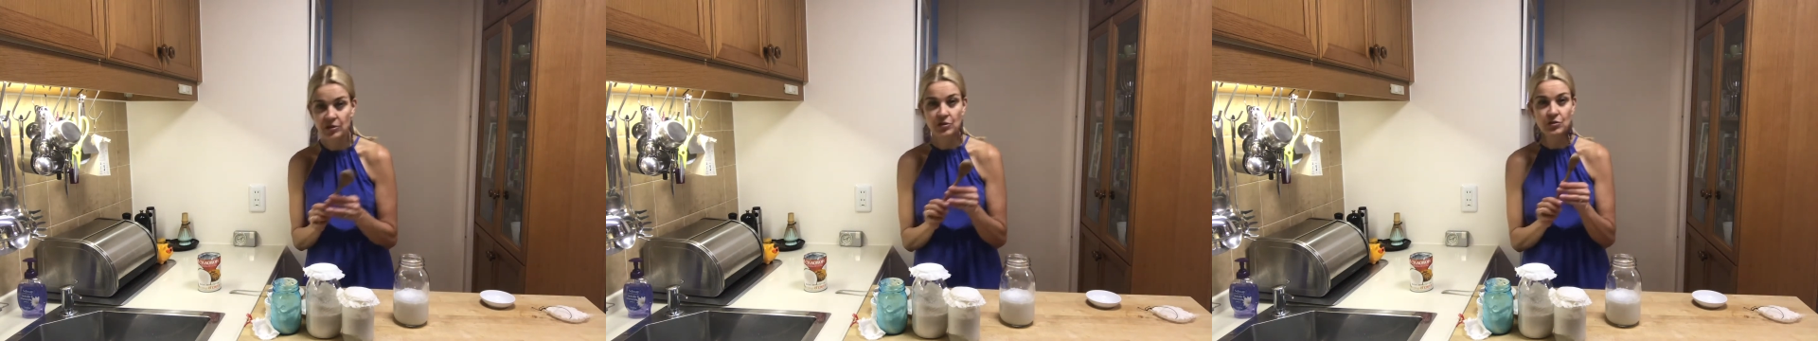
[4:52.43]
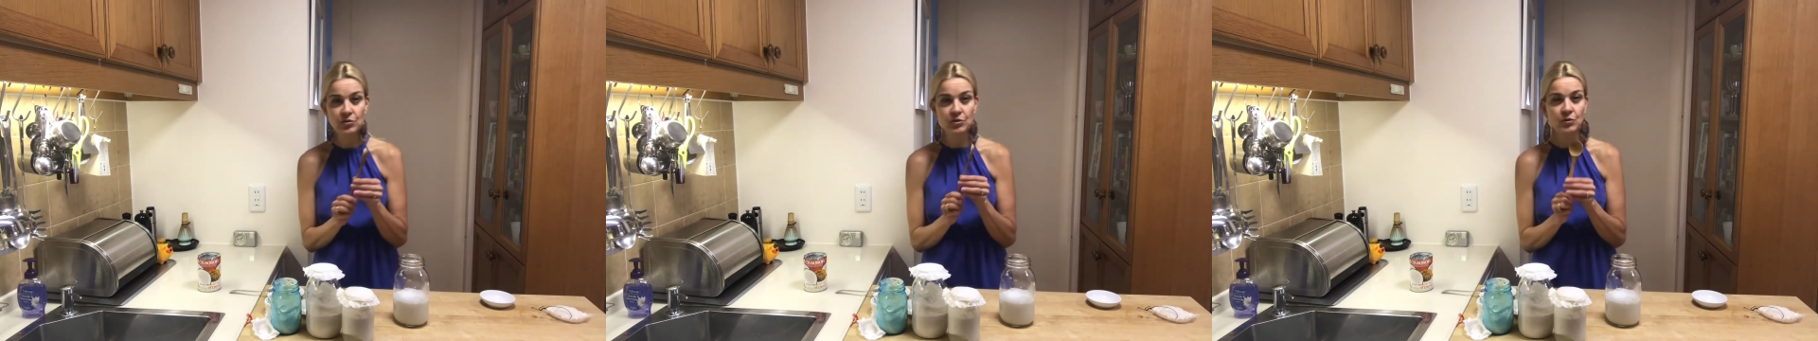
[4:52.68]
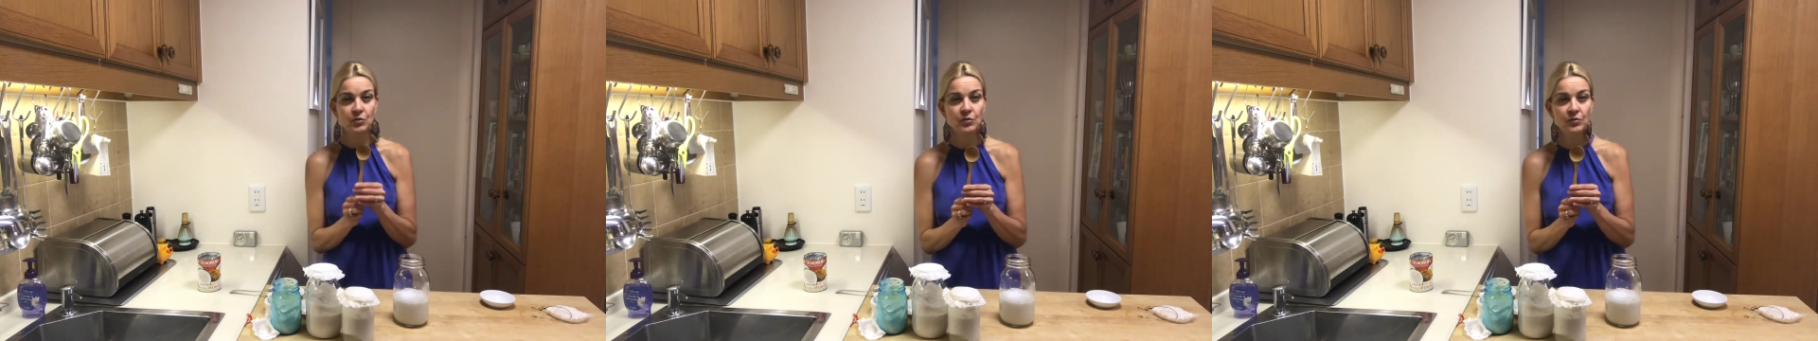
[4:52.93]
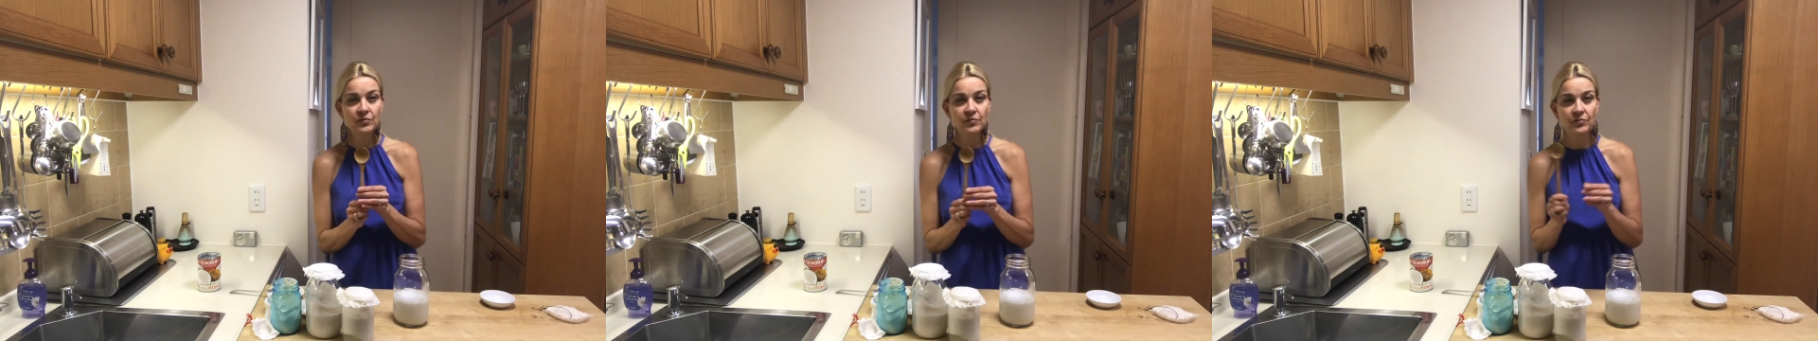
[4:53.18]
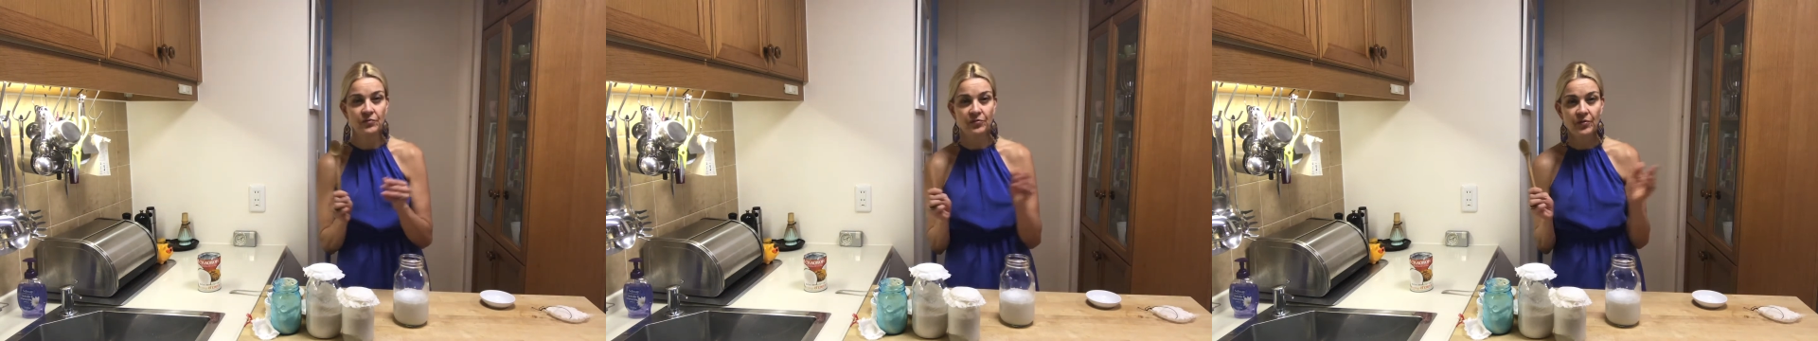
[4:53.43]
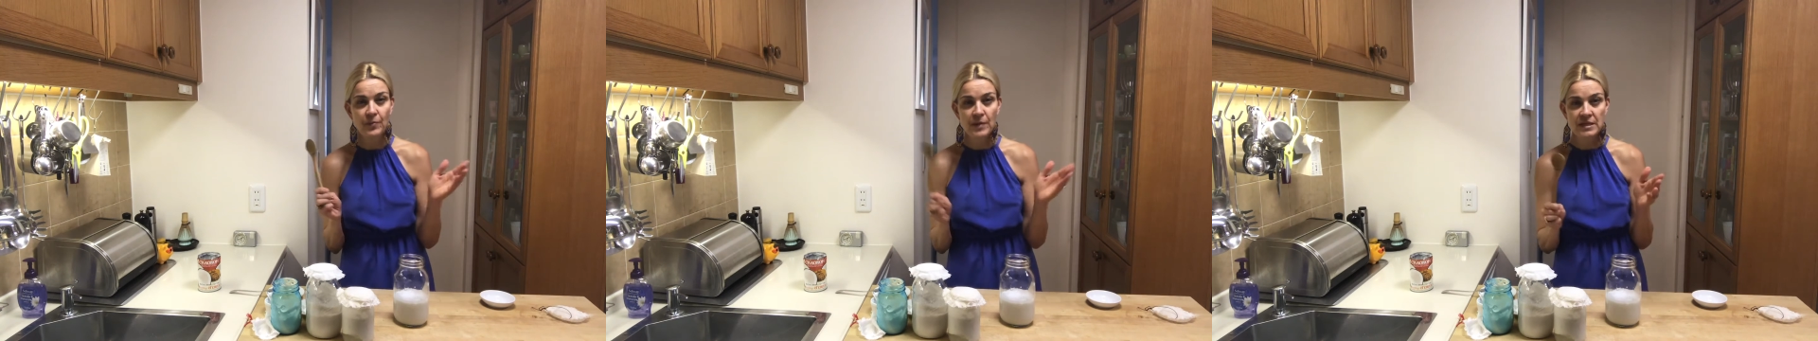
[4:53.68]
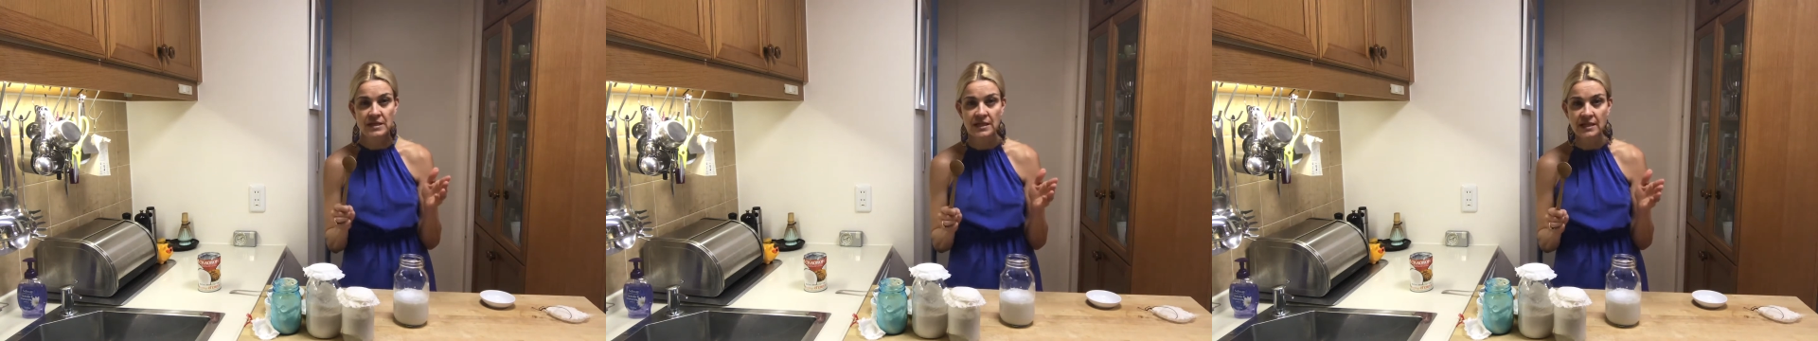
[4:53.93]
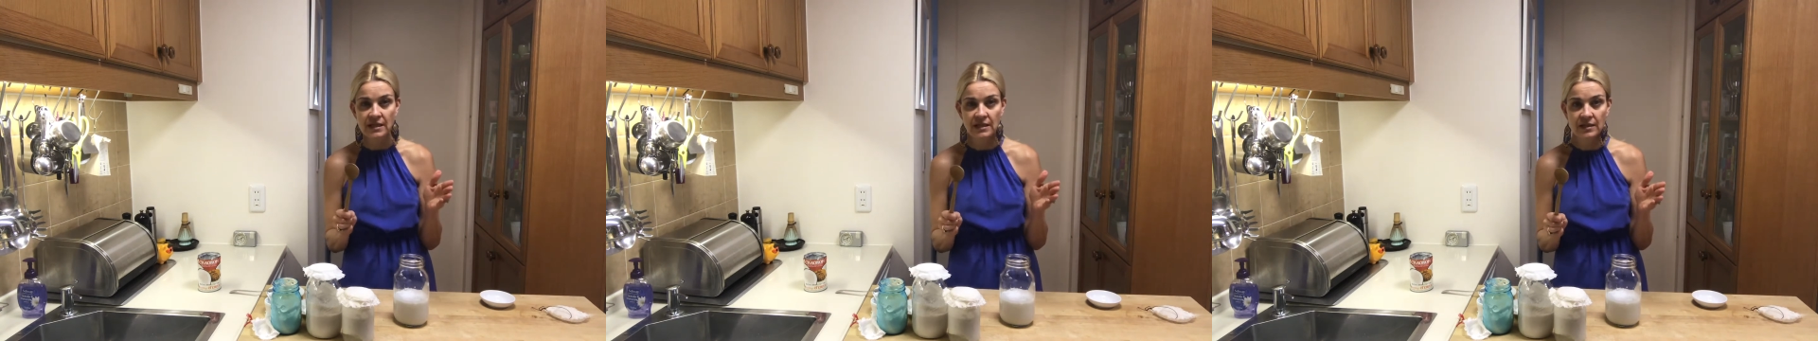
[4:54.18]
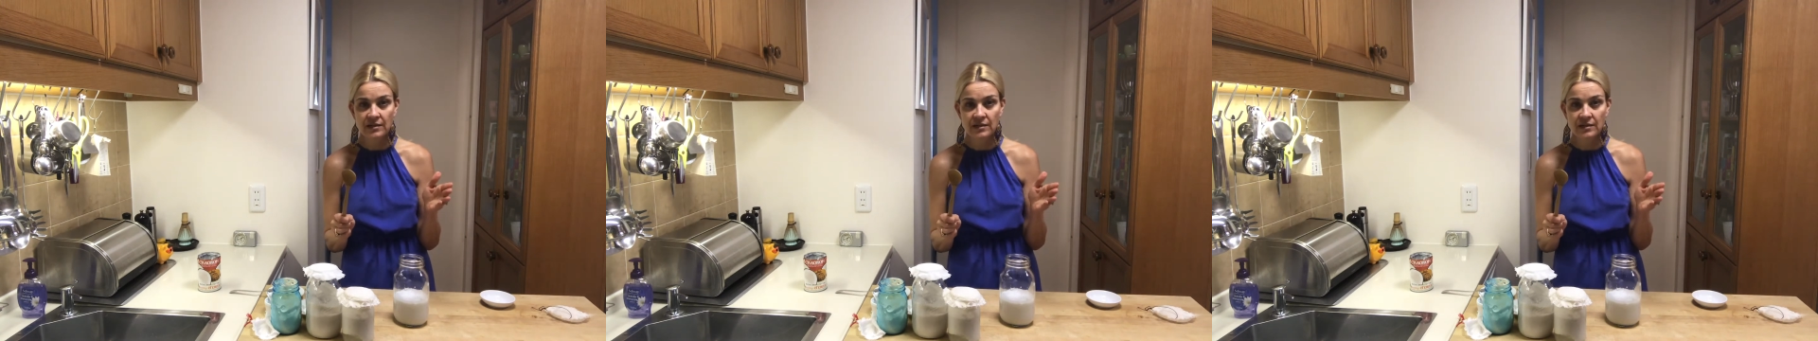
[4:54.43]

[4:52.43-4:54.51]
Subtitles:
you do fermenting